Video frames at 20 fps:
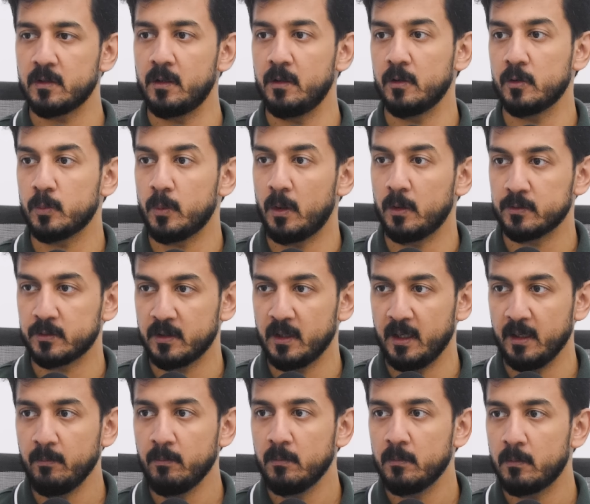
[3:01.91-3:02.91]
the response
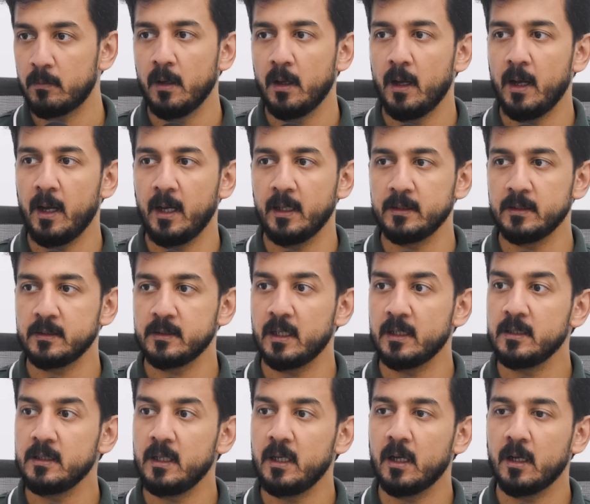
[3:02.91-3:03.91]
time, and
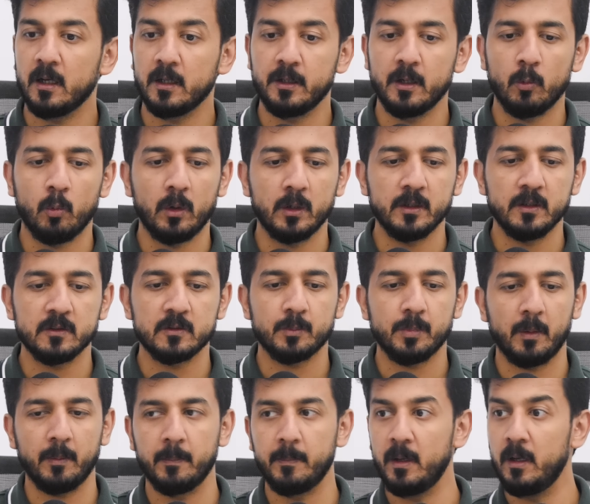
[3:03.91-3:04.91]
then the other one is
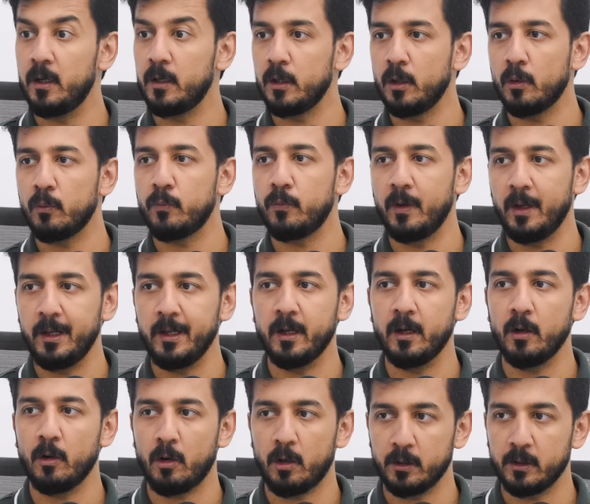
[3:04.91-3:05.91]
probability of
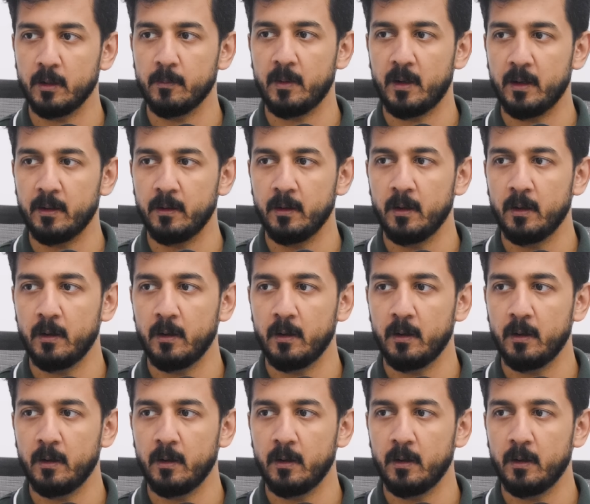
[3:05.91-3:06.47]
failure on demand.